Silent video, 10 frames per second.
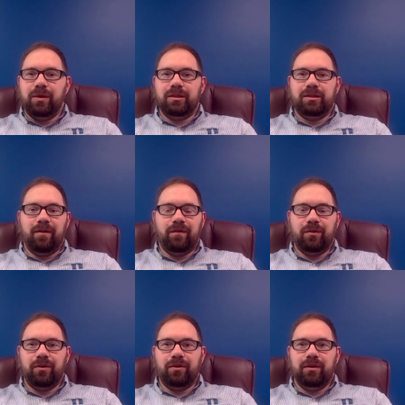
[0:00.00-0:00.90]
to
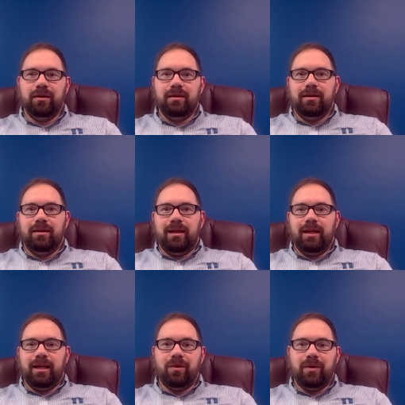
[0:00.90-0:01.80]
suffer
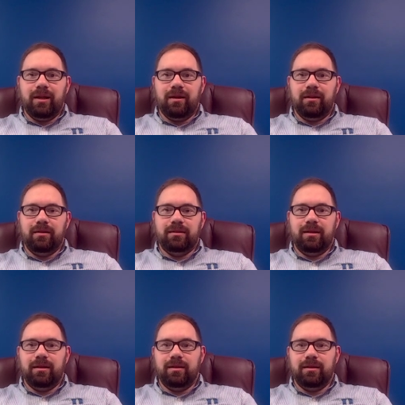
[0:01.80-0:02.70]
iniquity
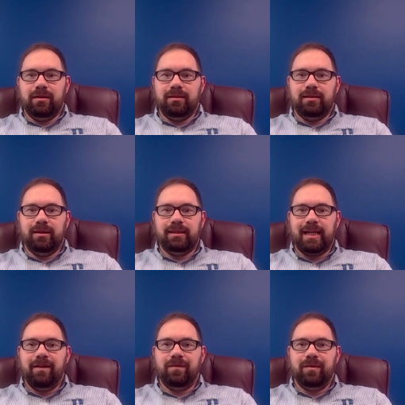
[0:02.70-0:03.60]
to
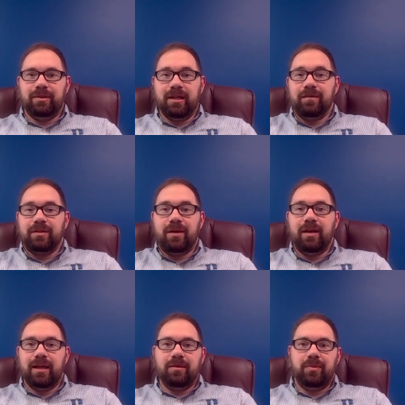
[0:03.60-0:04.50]
save themselves. They were
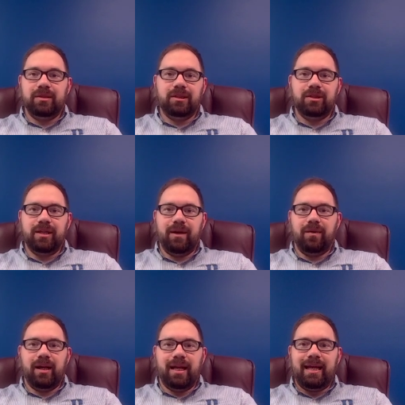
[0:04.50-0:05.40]
in the position they
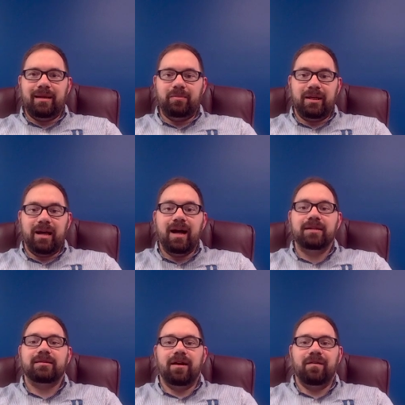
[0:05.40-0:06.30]
were in
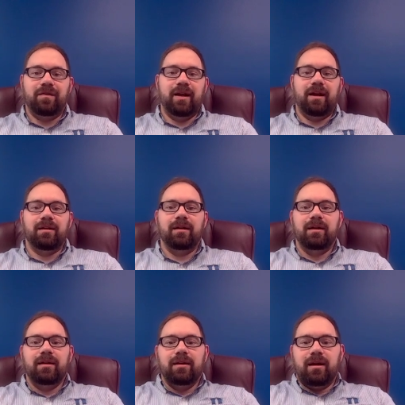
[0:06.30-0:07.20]
because of their
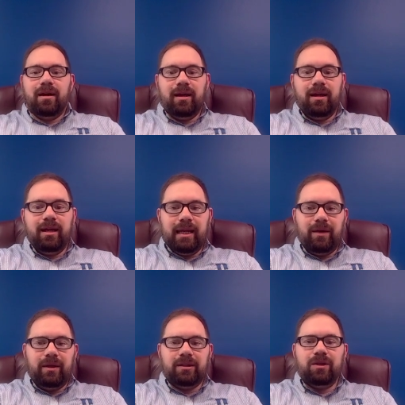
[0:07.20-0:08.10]

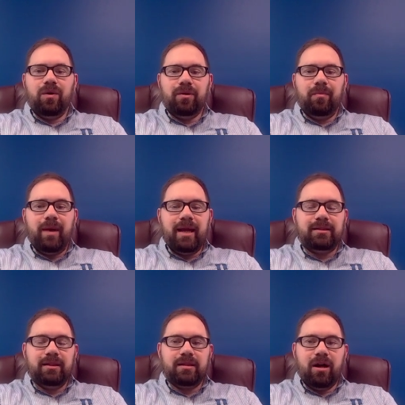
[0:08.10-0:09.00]
iniquity. So on the
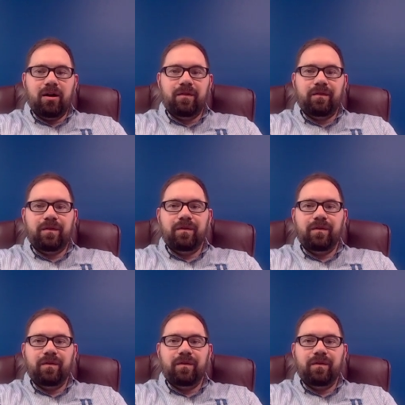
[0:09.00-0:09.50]
basis of